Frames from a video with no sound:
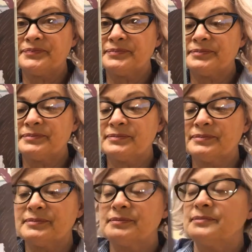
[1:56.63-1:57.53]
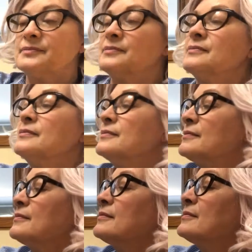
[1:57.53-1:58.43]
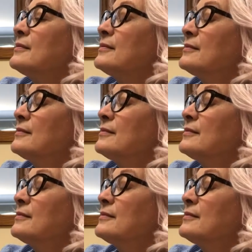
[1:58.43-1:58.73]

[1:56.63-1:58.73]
Nothing is said.